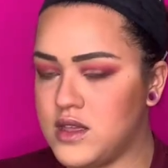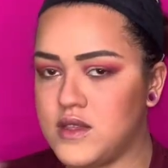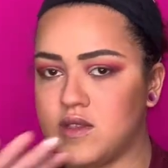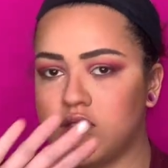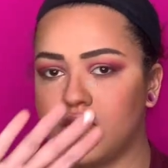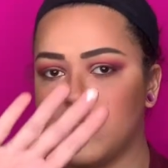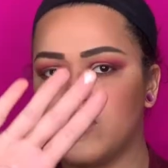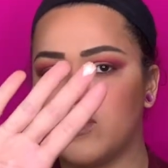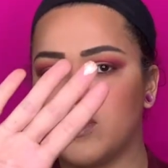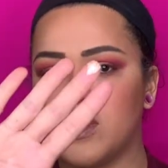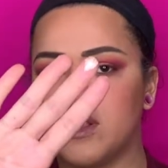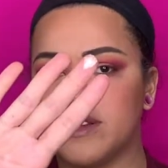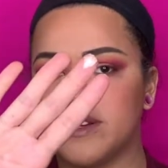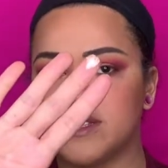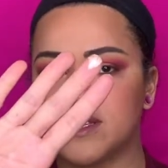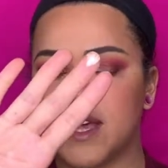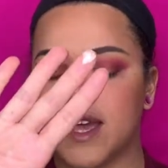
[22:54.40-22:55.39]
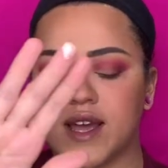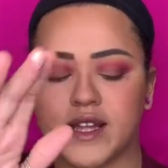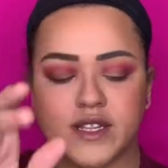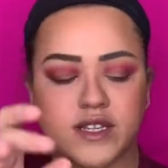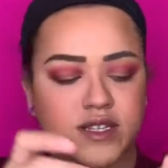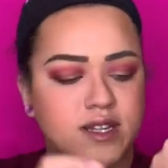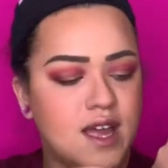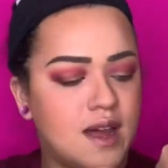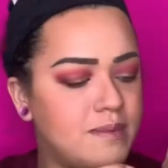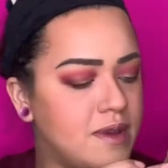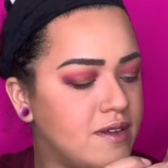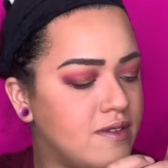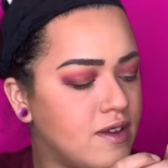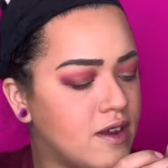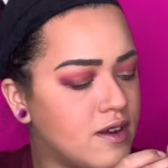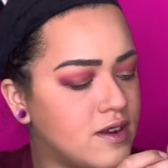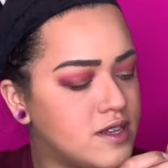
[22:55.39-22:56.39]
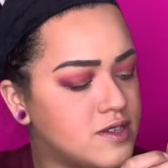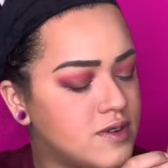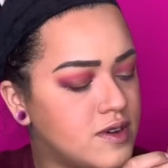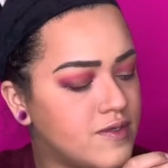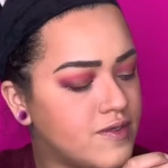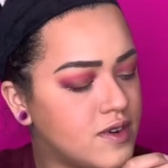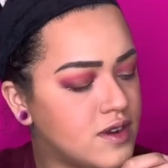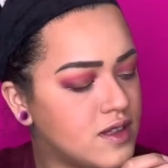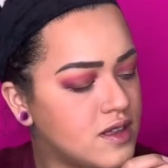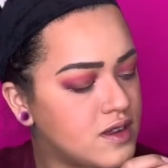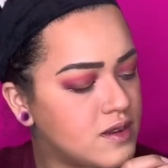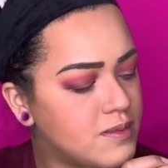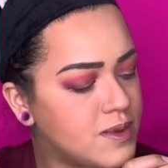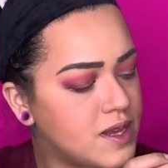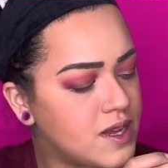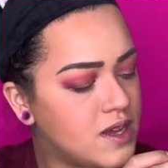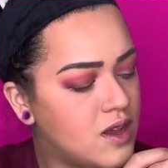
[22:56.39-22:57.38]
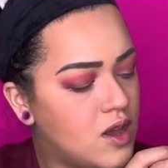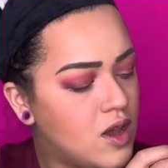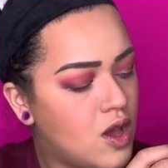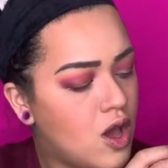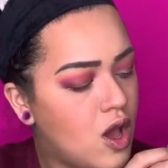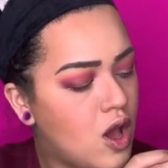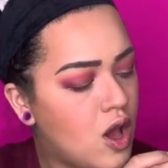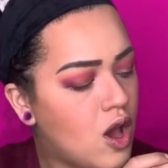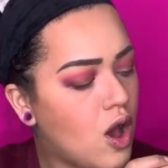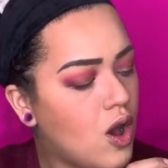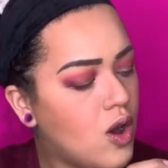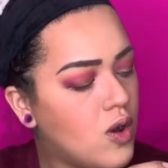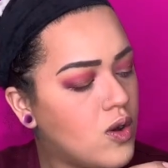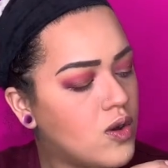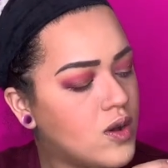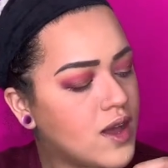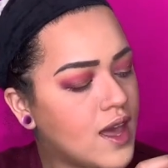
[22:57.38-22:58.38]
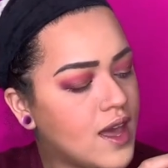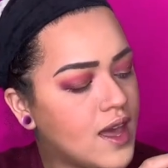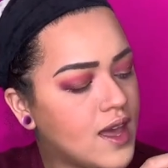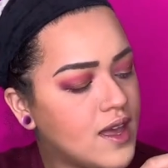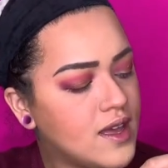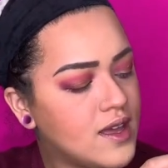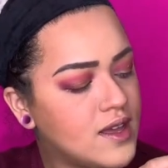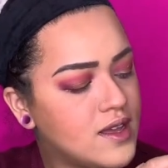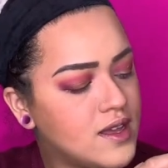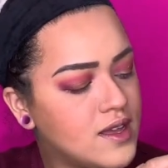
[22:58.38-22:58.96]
So that's what it looks like. I just dabbed my finger into it for a little bit. Oh, okay.